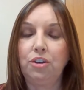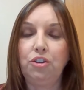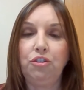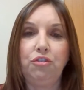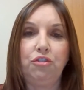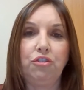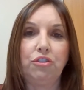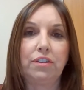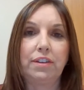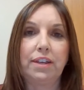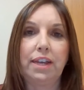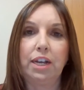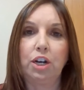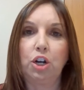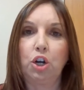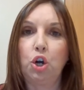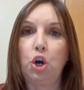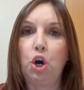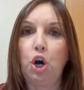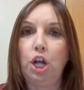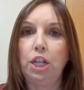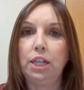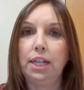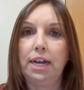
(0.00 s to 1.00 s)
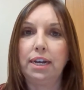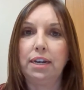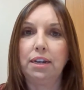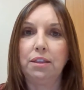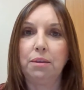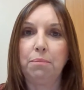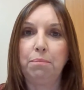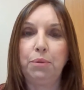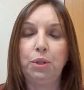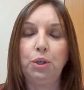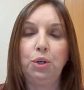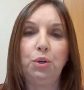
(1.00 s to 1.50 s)
You just get a call out of
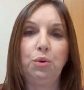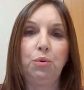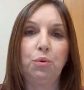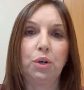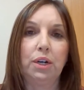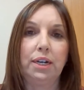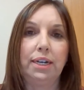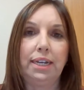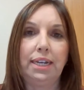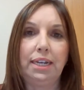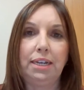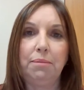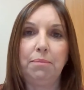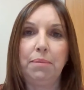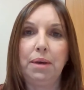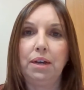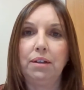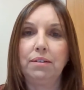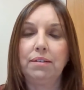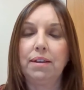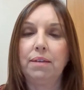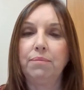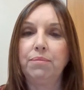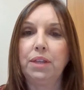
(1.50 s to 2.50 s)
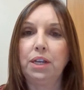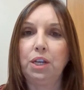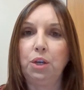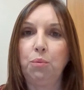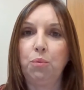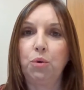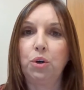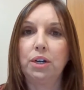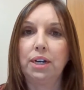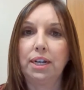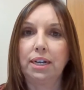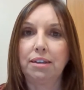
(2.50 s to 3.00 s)
the blue or an email, something you
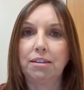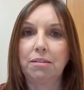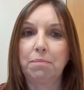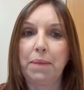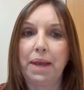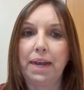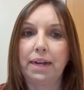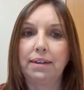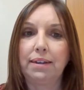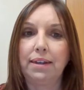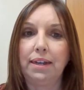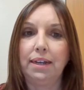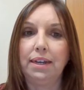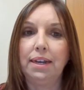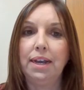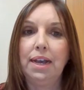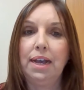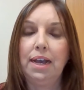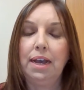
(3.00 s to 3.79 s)
weren't expecting.